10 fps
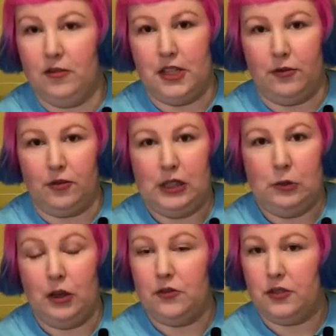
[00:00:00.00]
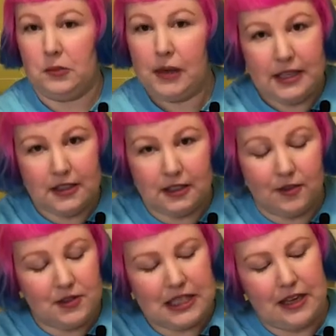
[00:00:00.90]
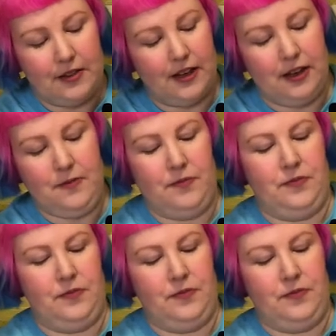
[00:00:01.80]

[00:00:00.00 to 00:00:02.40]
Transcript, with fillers: definitely one for the pizza lovers out there.